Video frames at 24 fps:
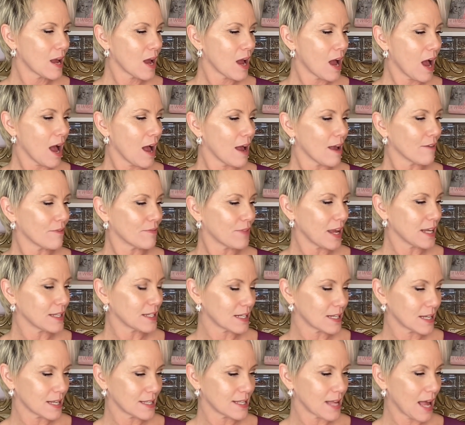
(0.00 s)
if they
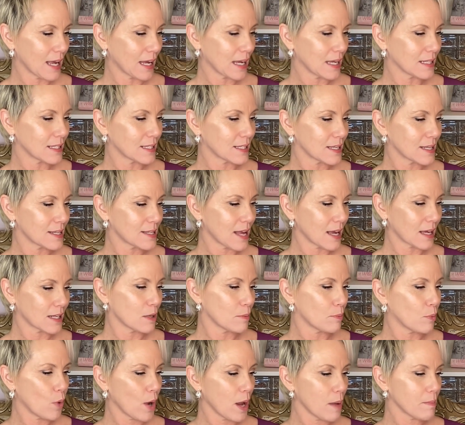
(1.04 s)
did a second
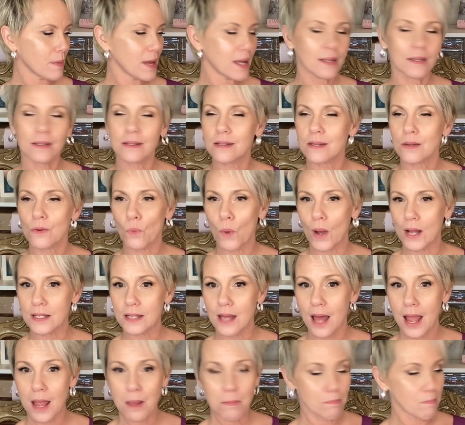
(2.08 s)
appointment, what
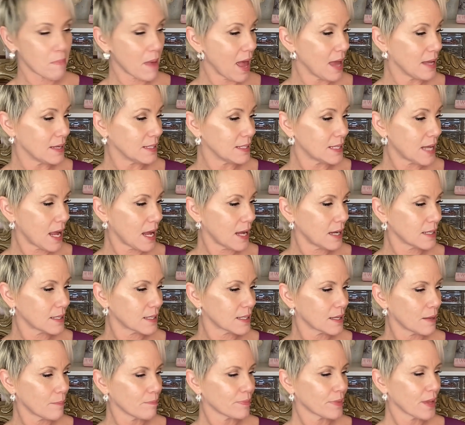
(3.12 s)
type and
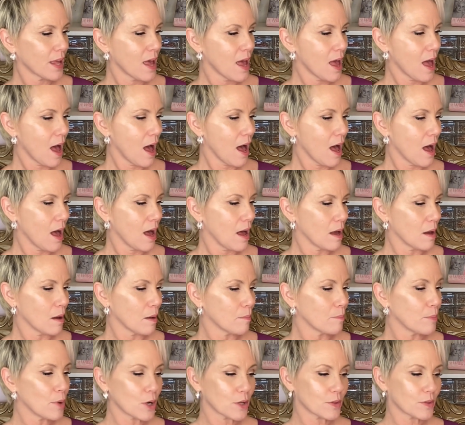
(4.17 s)
date.
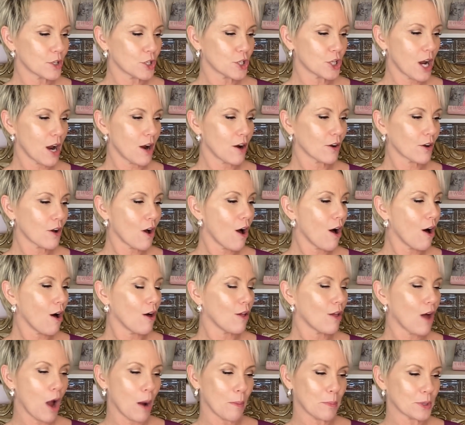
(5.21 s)
Book the share
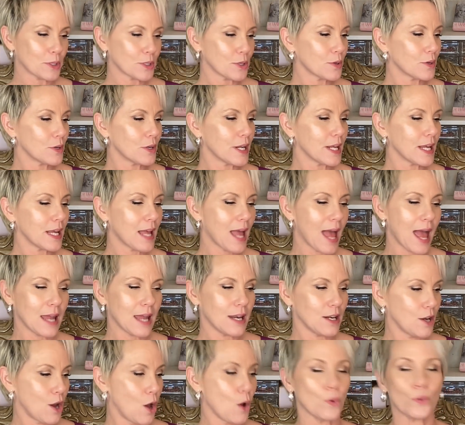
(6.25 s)
call, opportunity,
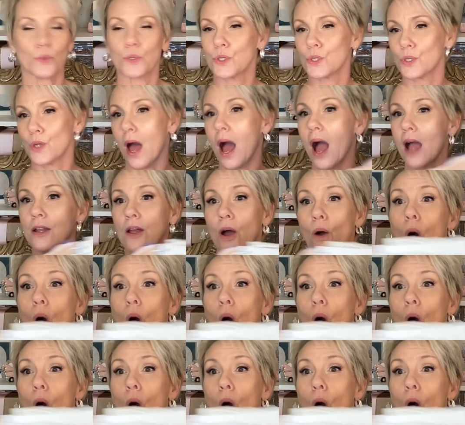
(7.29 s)
and notes. I know